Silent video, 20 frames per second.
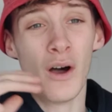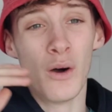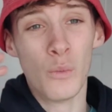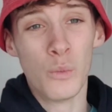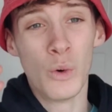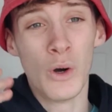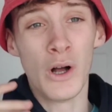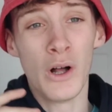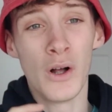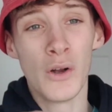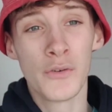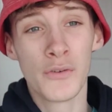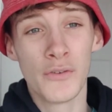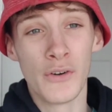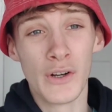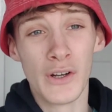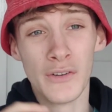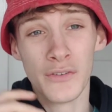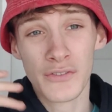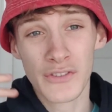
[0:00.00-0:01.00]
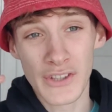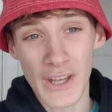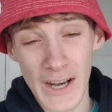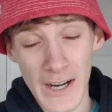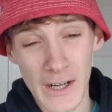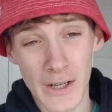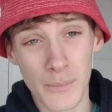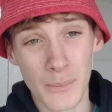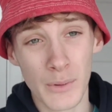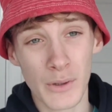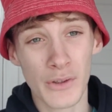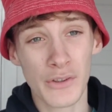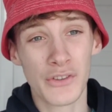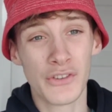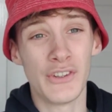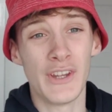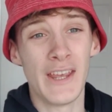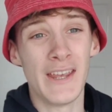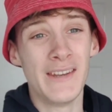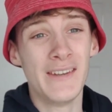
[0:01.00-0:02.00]
a world full of terrible
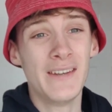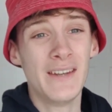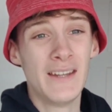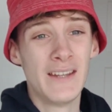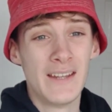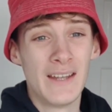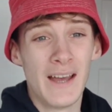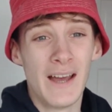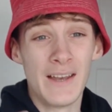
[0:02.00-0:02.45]
sin